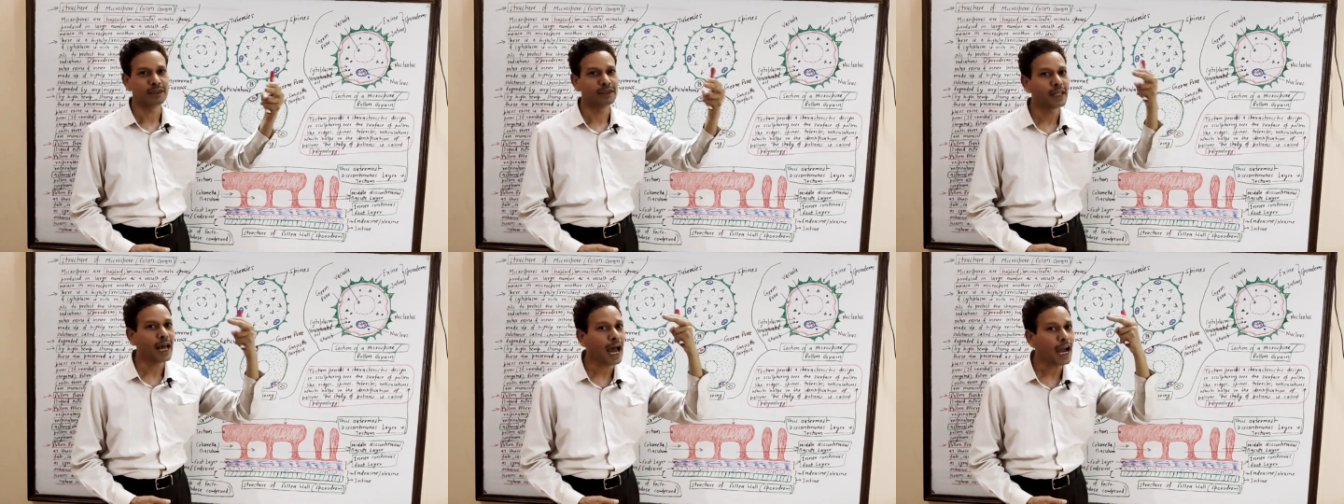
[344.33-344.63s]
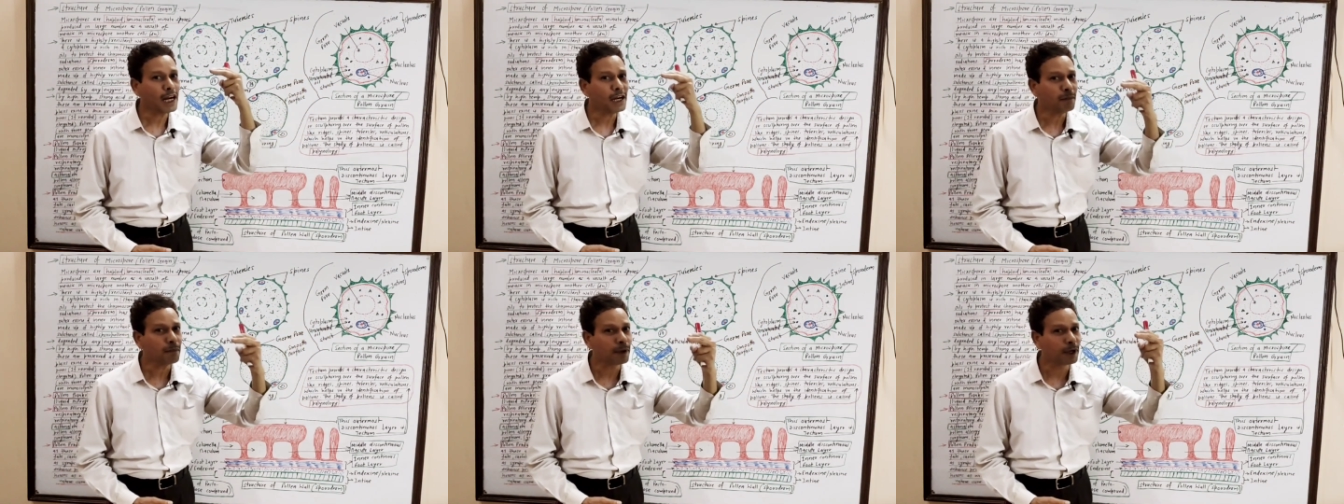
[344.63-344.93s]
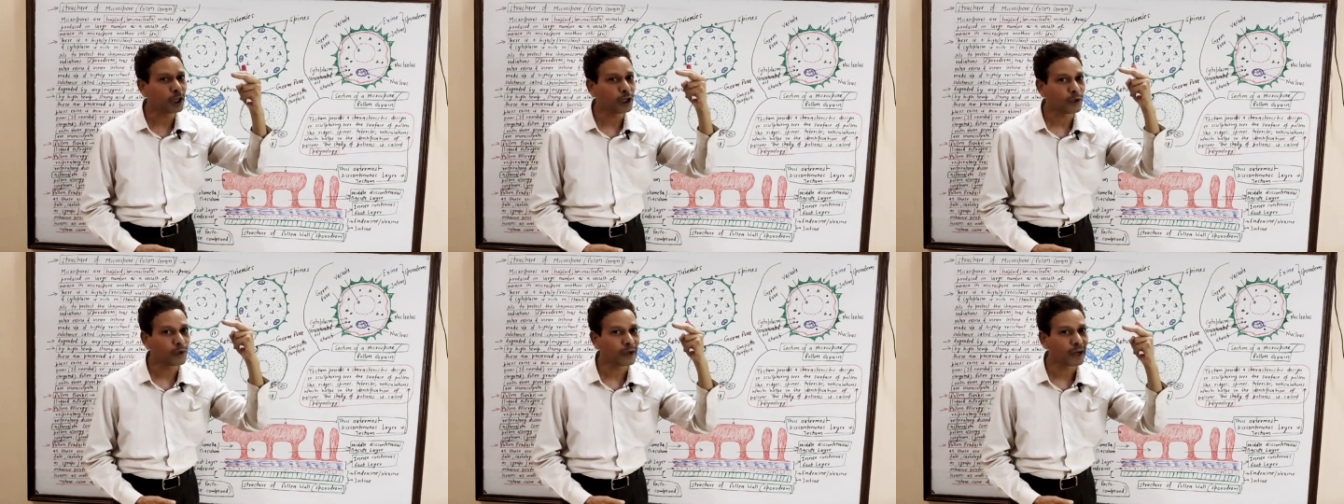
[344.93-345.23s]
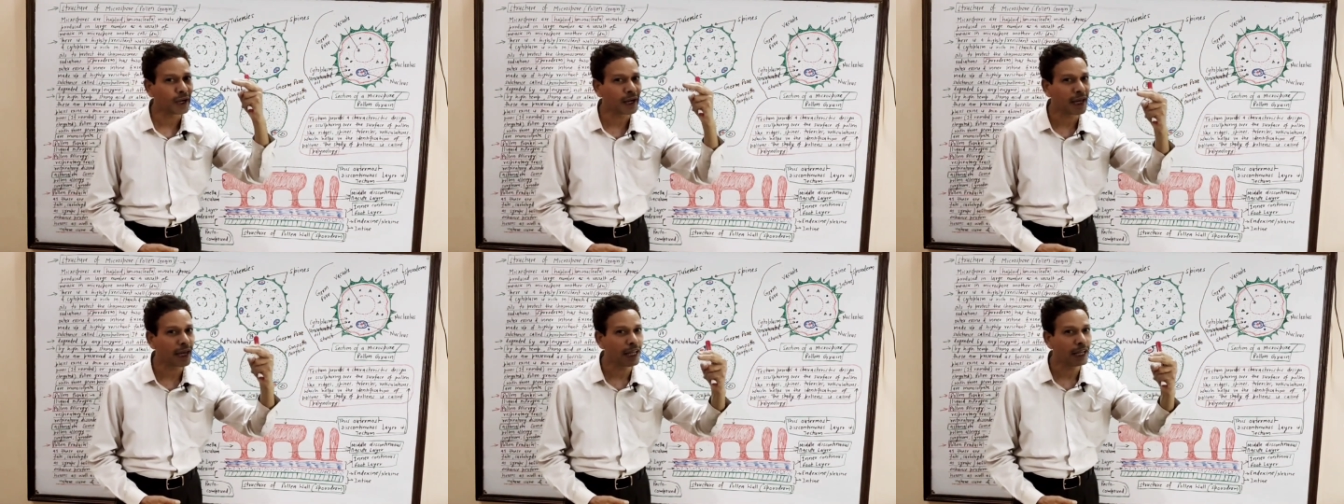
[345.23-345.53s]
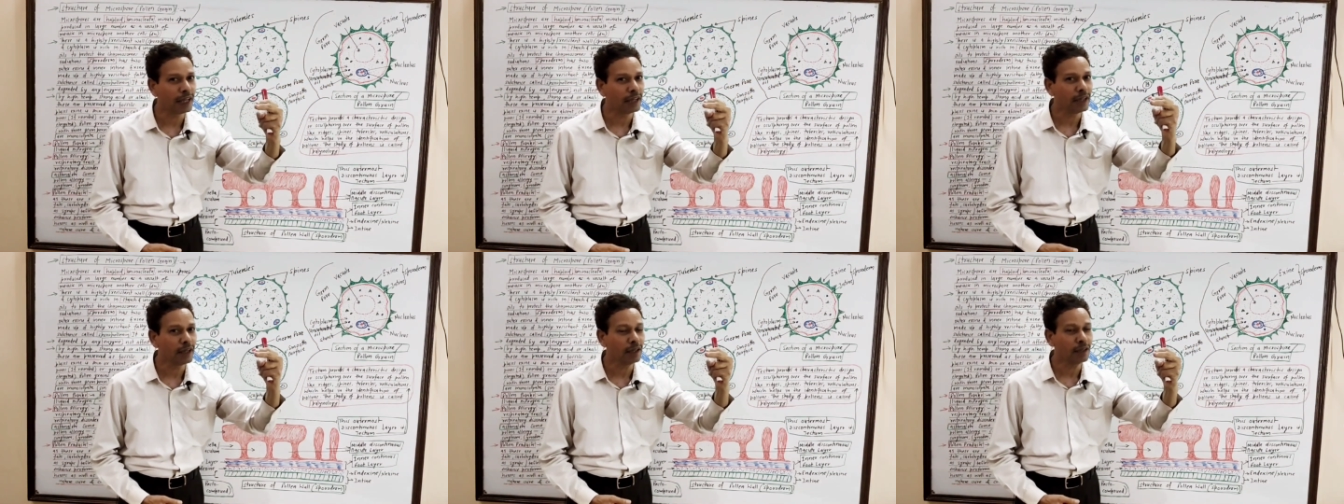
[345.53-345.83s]
That particular
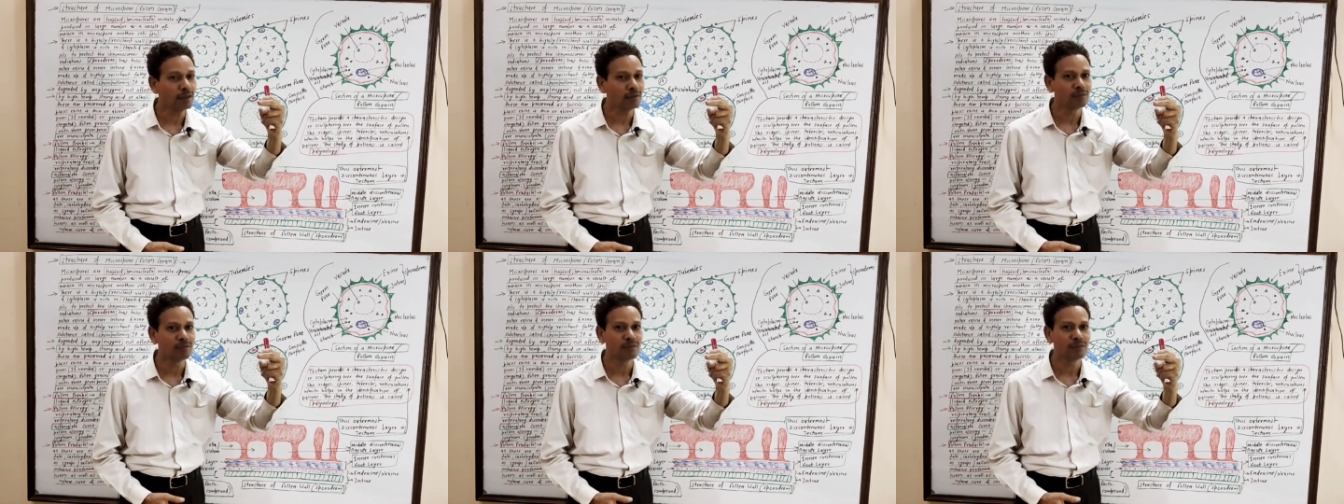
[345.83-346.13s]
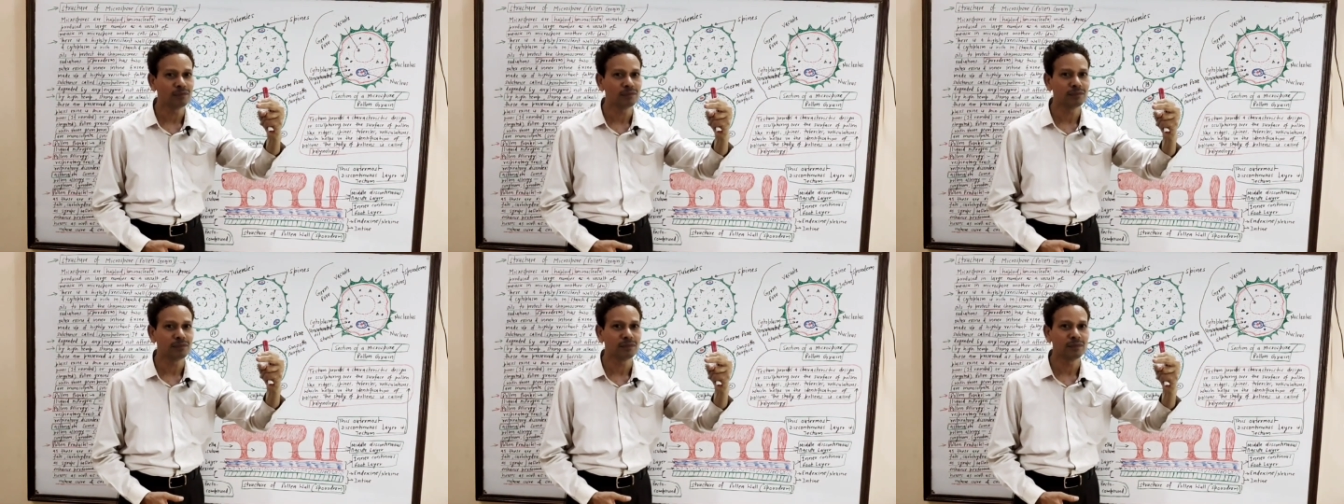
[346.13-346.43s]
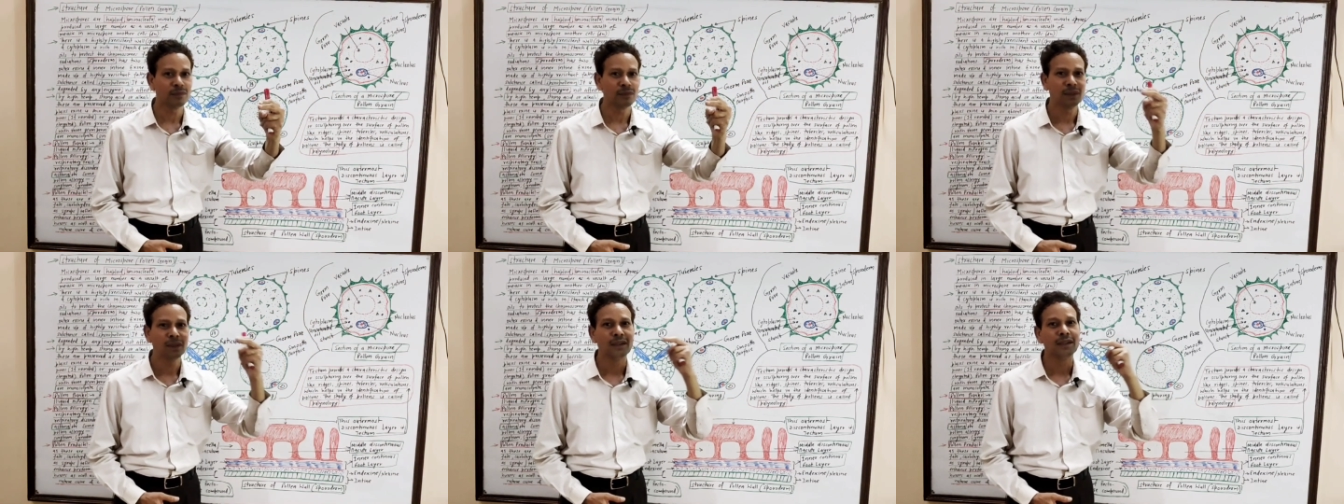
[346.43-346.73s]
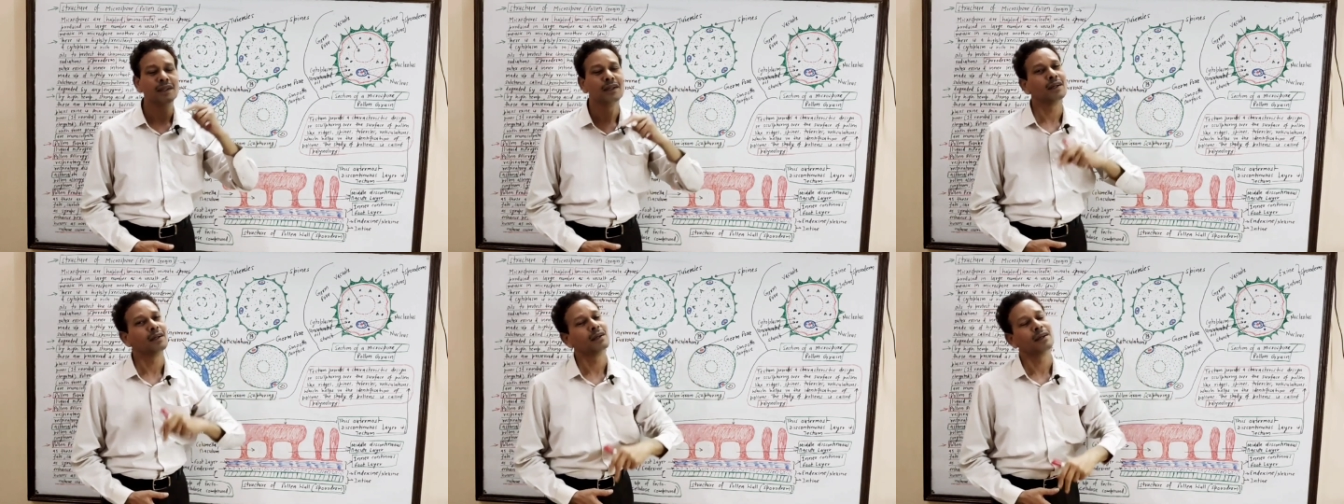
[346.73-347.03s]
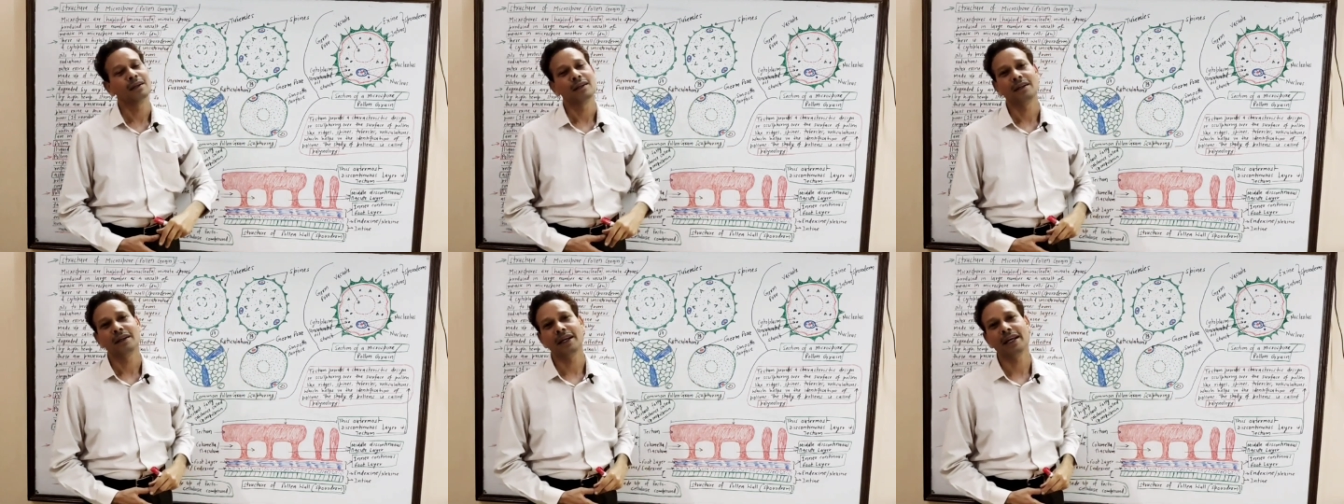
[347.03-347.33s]
area
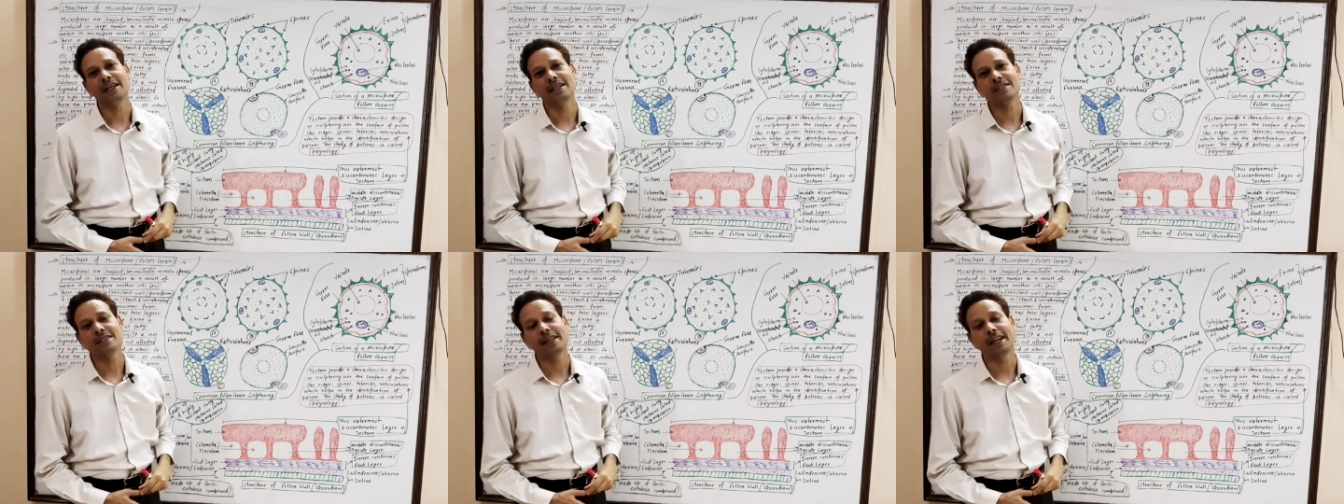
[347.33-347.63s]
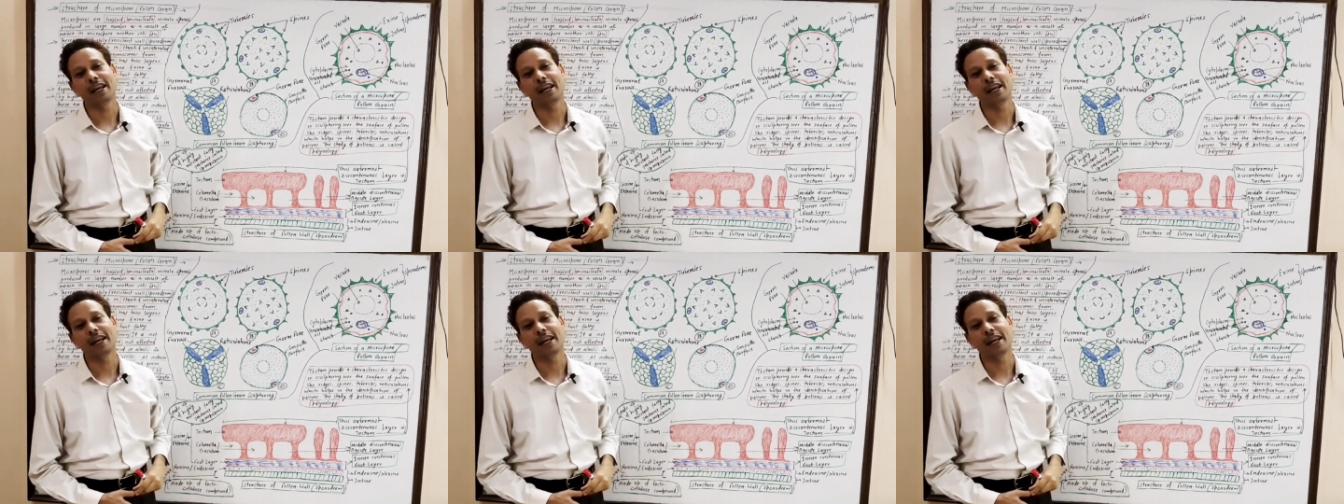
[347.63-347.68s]
is